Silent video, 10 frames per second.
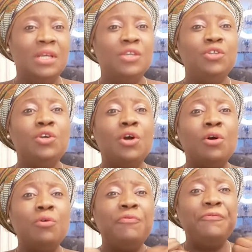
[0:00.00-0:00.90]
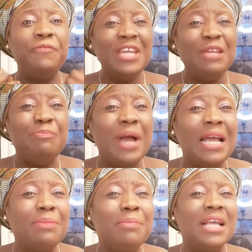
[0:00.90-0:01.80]
Your
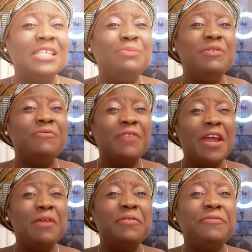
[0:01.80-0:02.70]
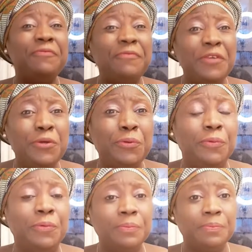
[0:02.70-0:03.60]
feedback must be very
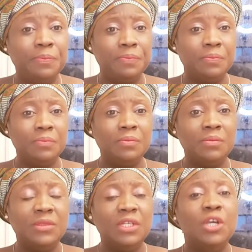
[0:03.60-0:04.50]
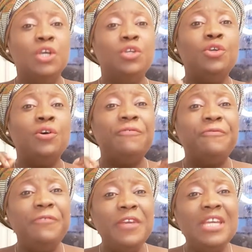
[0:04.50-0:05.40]
few. Your
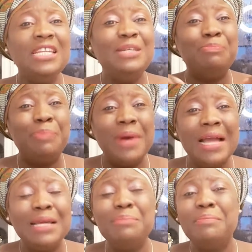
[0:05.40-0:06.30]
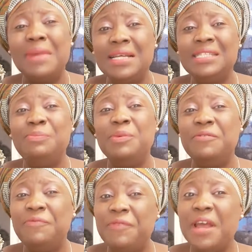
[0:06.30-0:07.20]
feedback must be
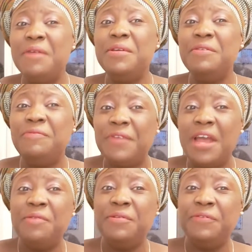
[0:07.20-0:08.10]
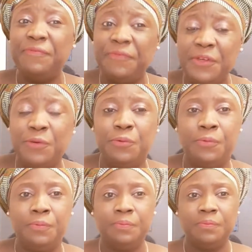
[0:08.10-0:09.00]
very, very few
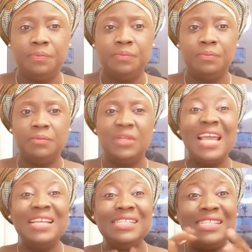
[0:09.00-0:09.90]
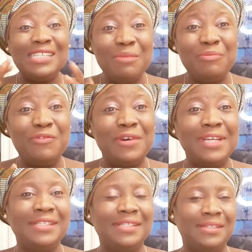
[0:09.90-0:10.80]
and
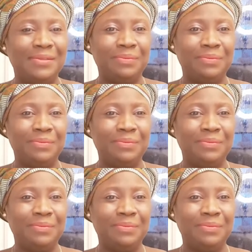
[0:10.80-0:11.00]
summarize.